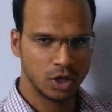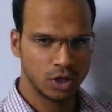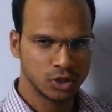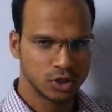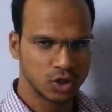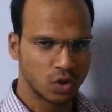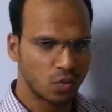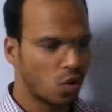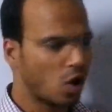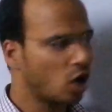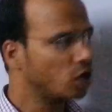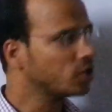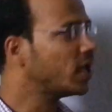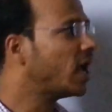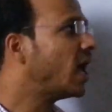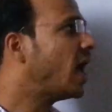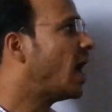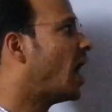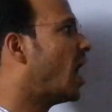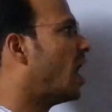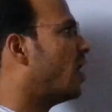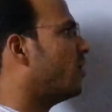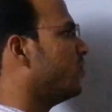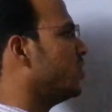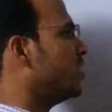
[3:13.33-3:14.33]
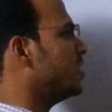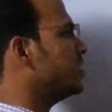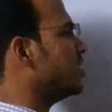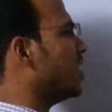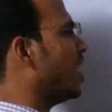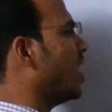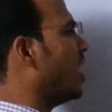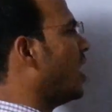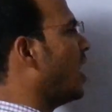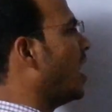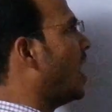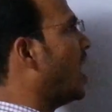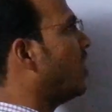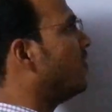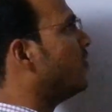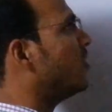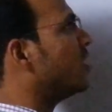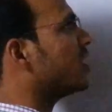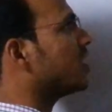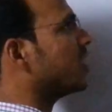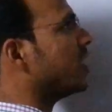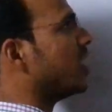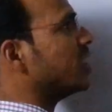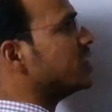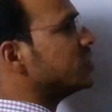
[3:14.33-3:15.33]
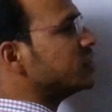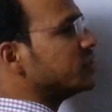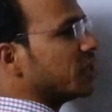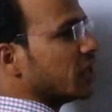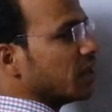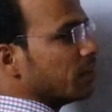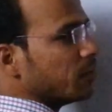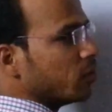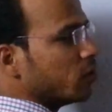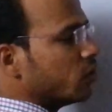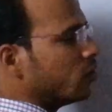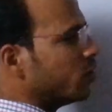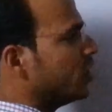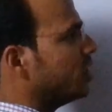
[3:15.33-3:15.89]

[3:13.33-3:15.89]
So what I have is, I have a class demo.